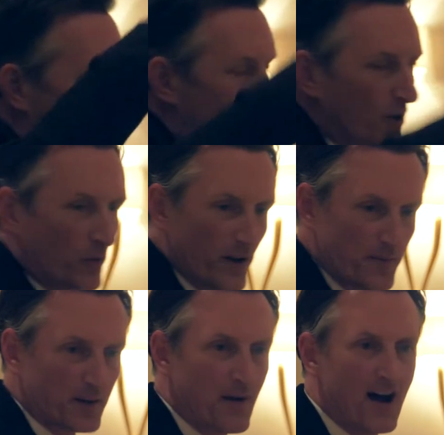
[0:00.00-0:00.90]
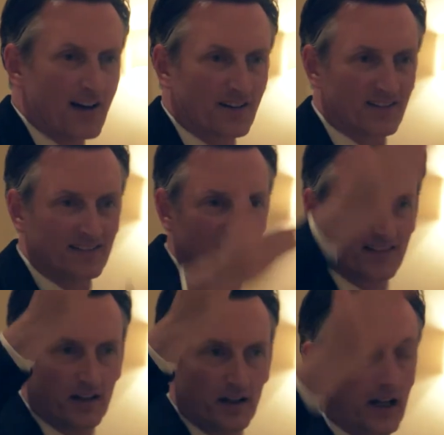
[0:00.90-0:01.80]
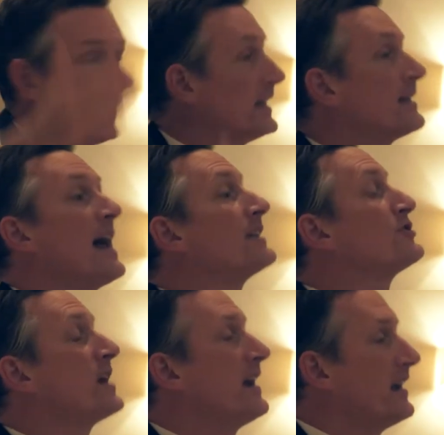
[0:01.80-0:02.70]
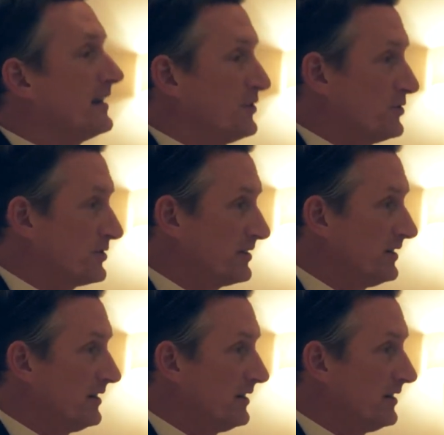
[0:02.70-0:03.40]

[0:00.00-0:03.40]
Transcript: algorithmic model, it does not change.